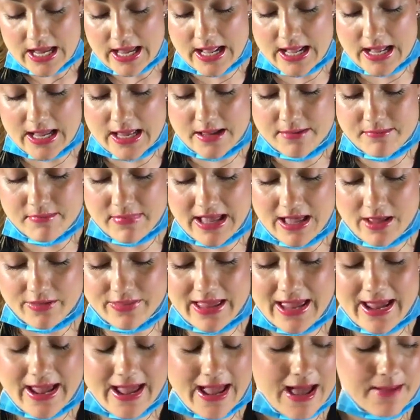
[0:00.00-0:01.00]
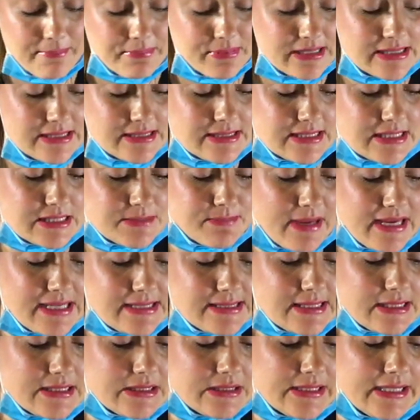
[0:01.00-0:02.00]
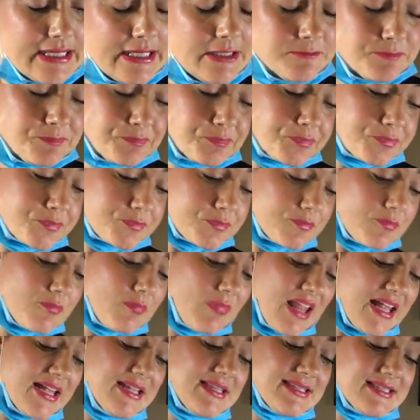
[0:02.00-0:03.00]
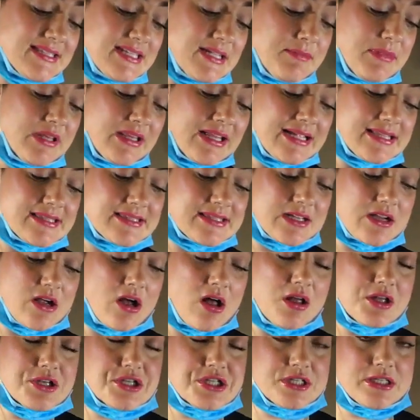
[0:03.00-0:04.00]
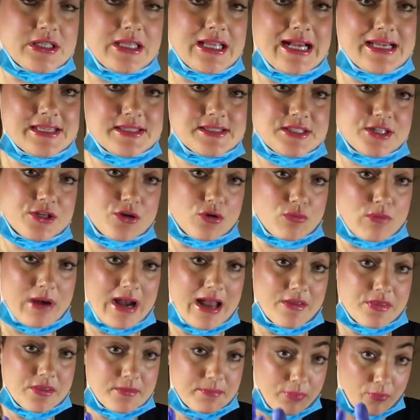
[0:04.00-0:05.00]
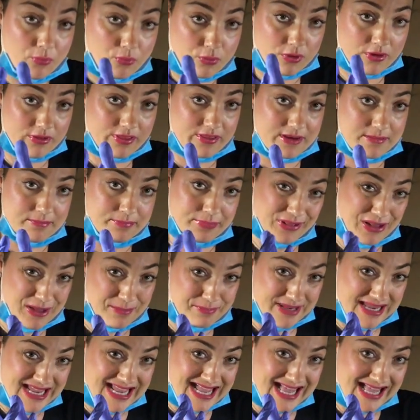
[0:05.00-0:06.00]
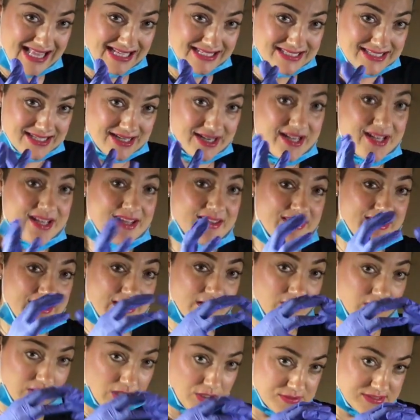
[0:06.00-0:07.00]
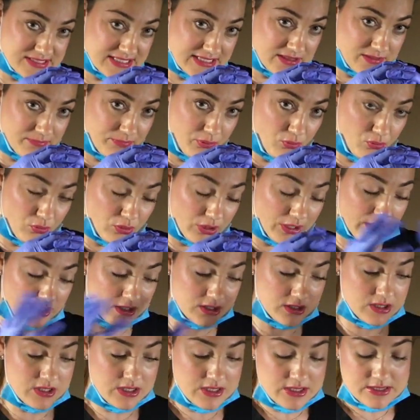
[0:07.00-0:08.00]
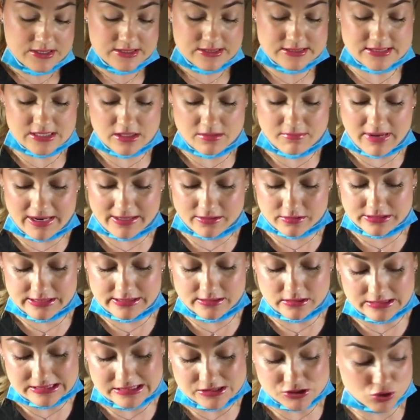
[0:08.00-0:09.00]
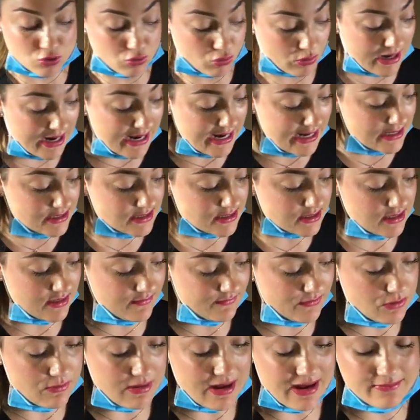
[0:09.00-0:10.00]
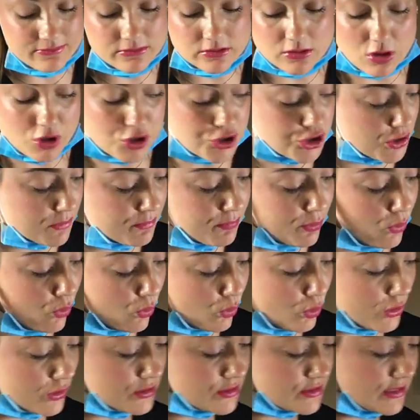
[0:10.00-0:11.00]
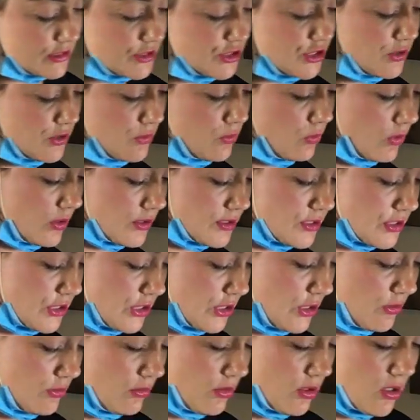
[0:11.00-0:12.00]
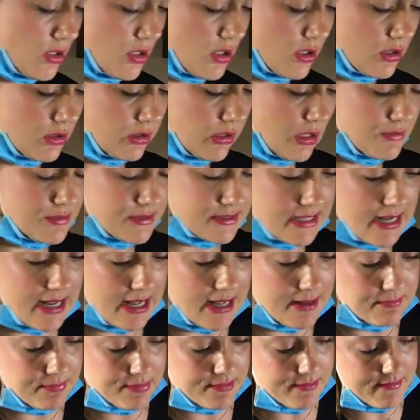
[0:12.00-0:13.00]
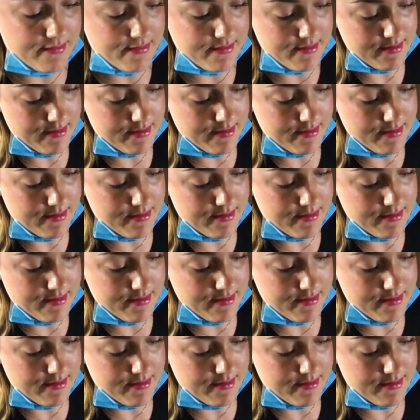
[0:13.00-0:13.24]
How that happens is basically it stimulates the collagen elastin around the pore, then plumping it, then closing the pore. So microneedling is great if you have larger pores that you want to close up.